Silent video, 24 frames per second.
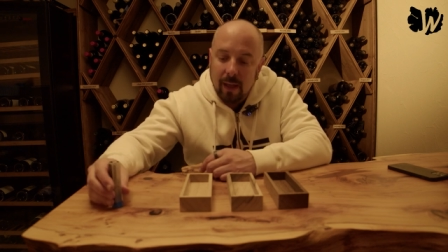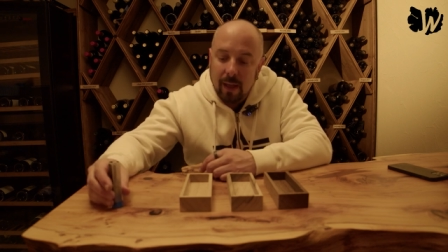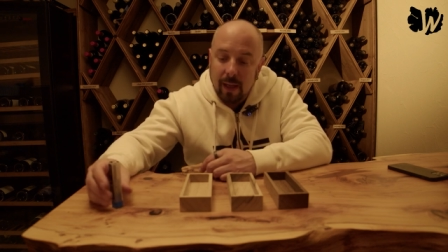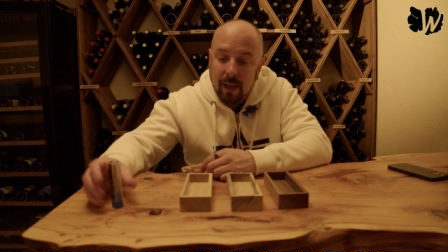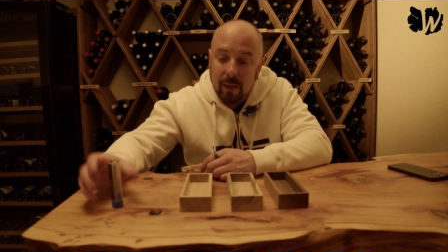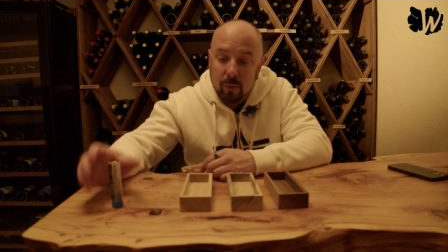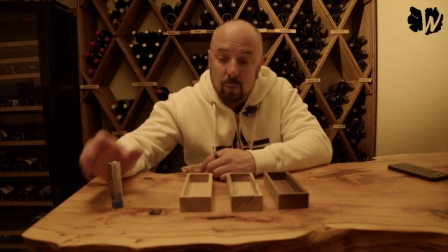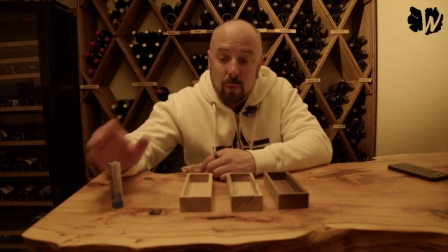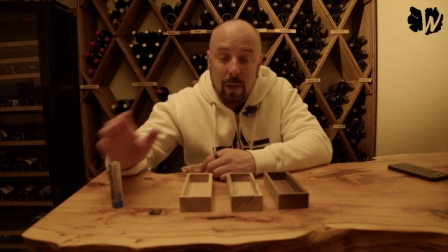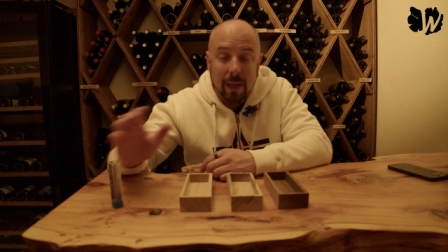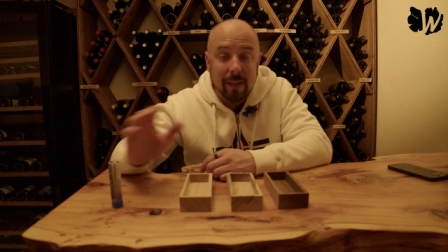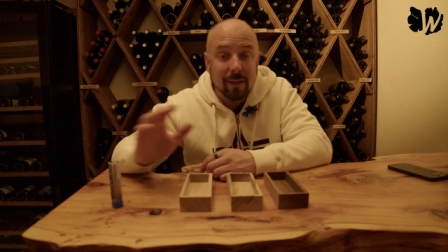
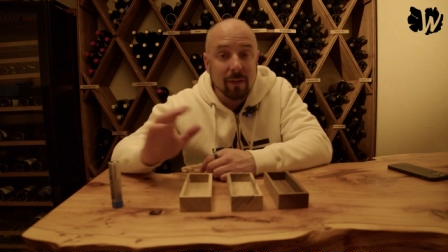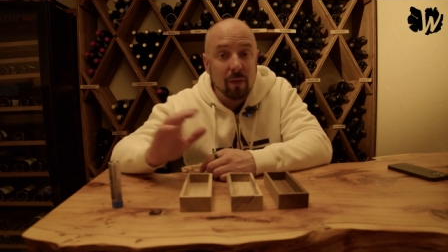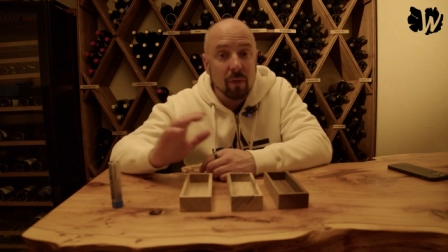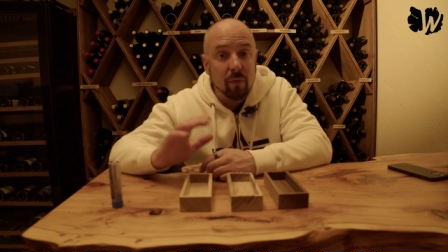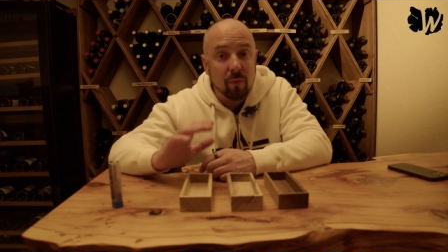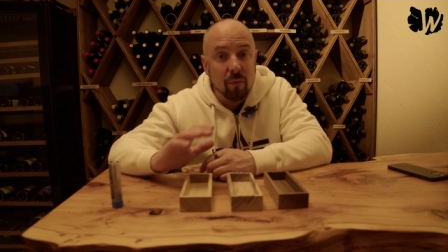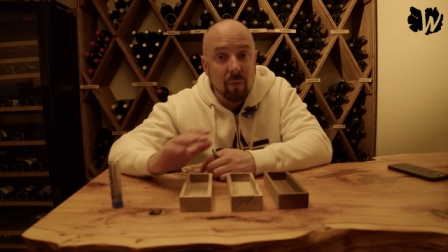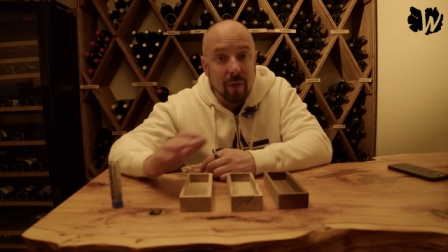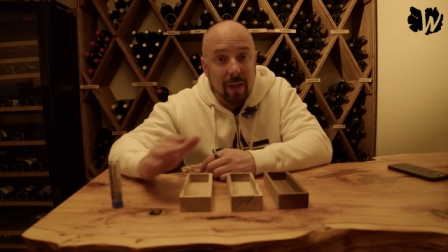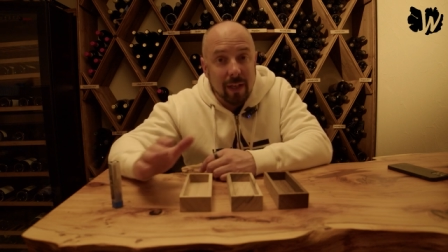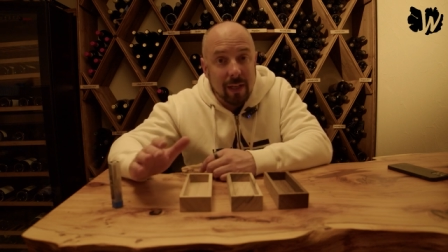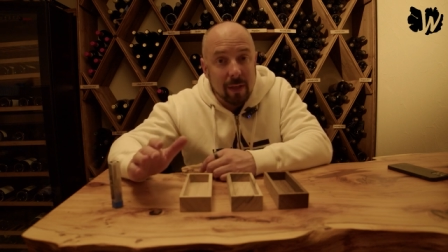It went
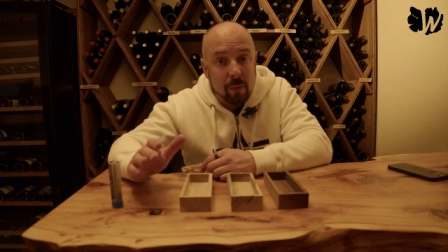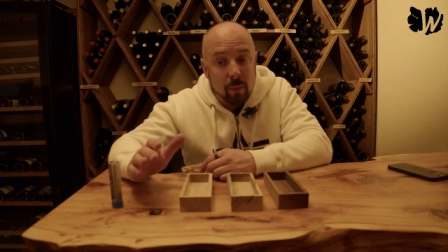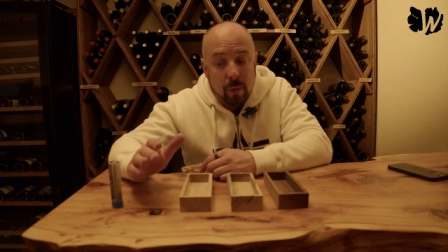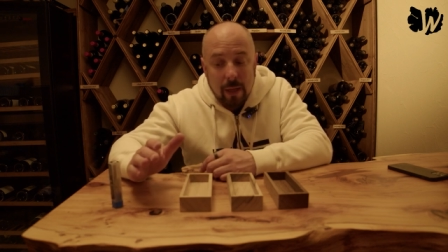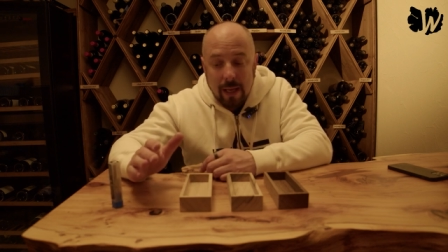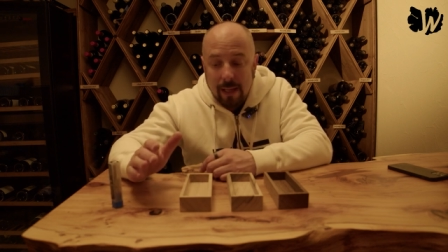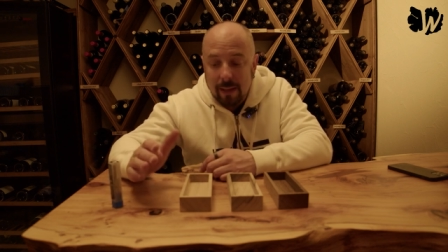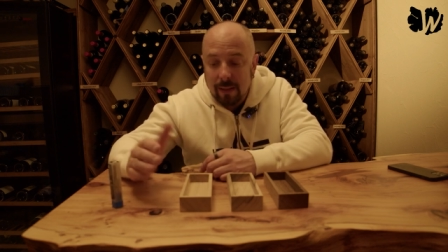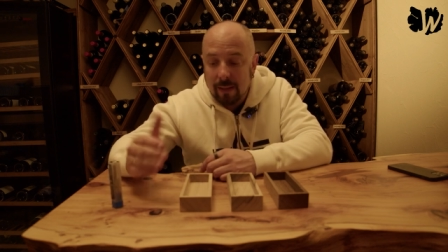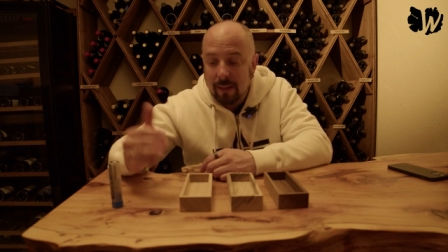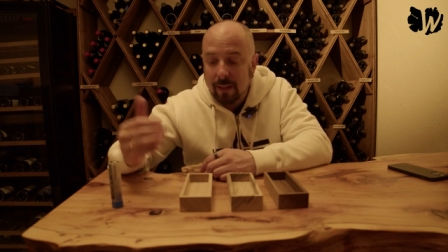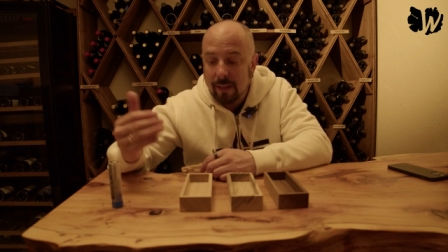really
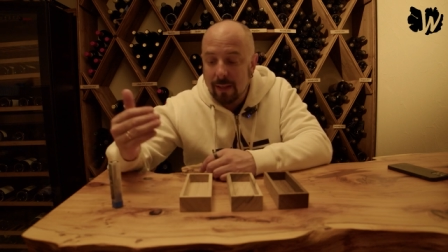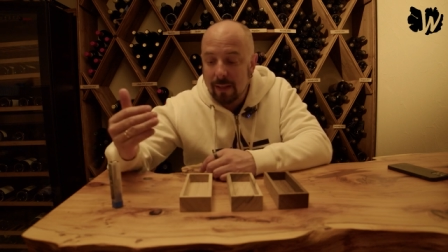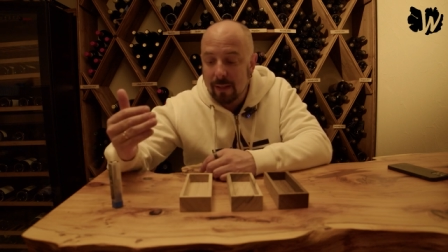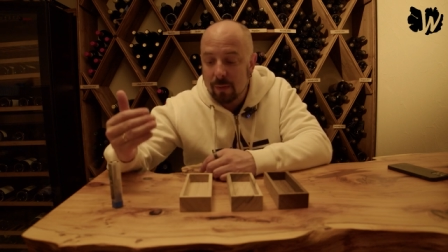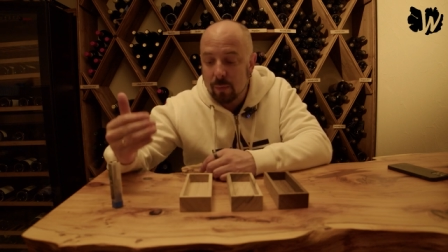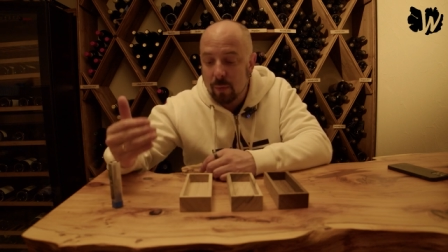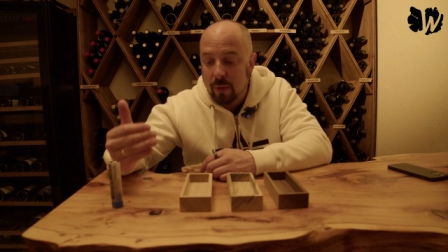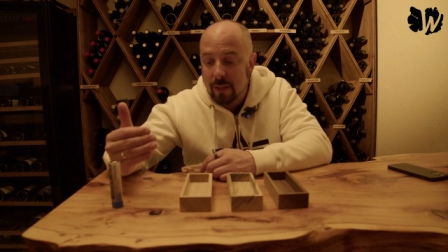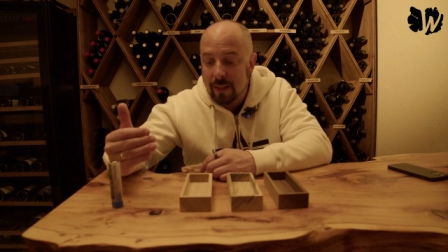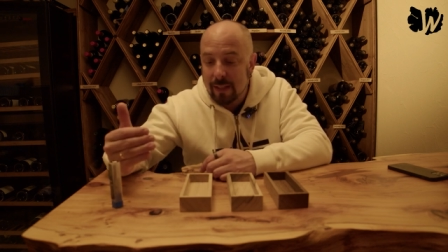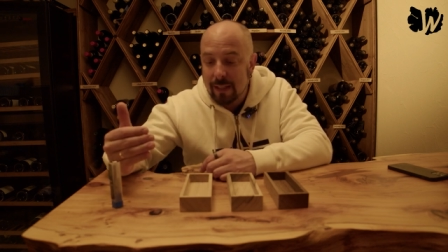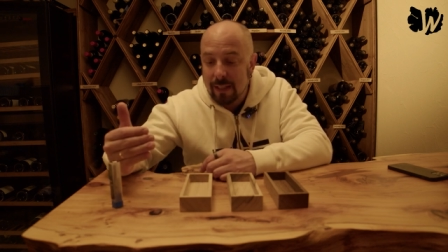well. It
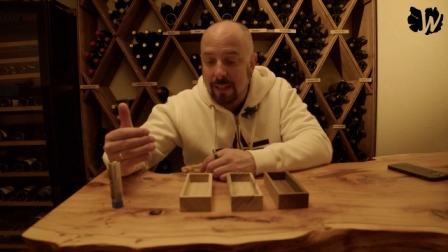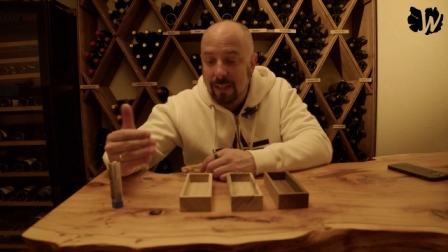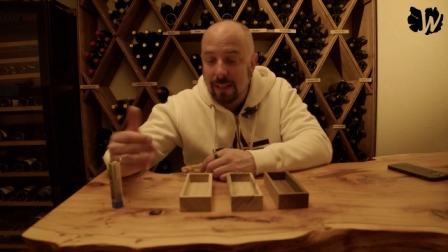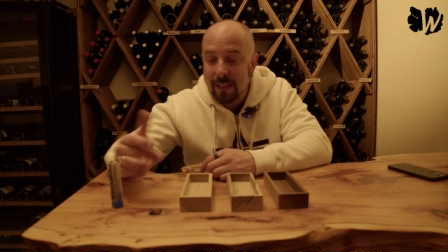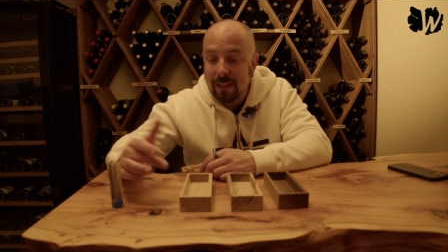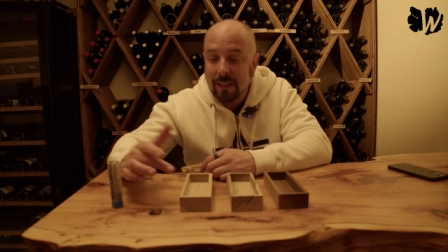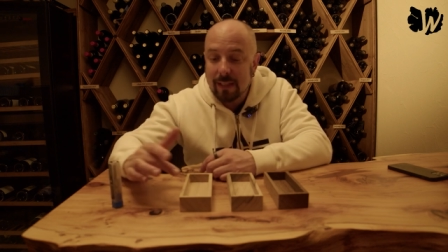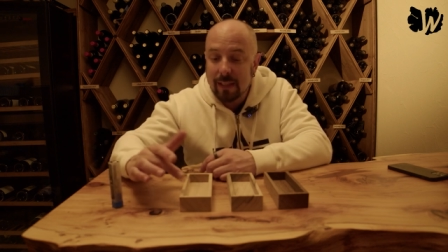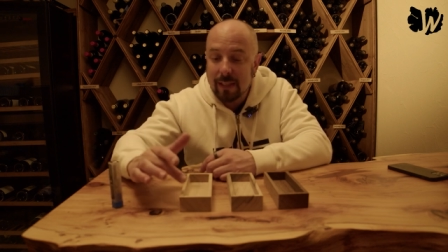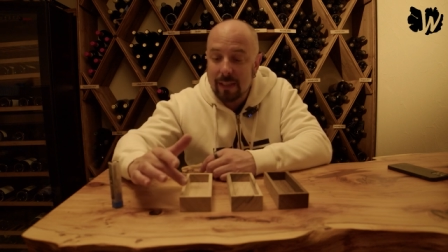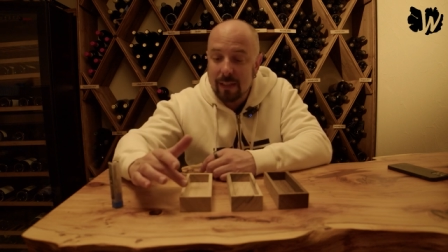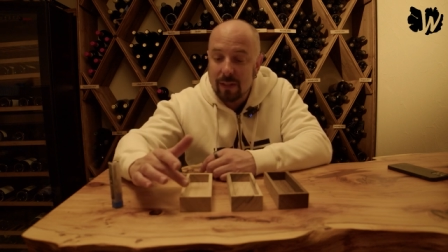was
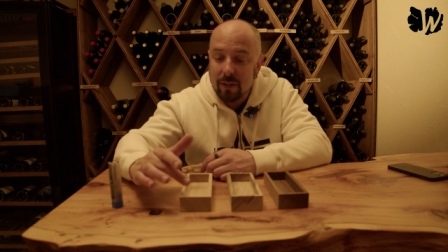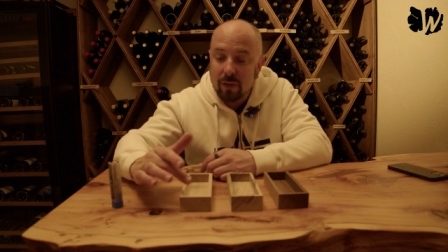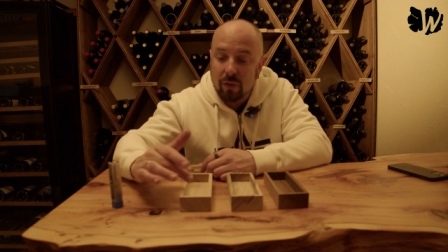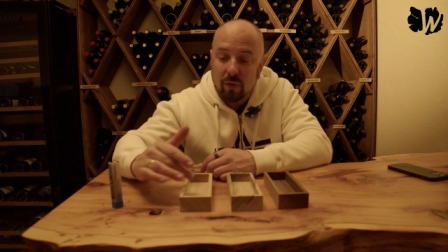easy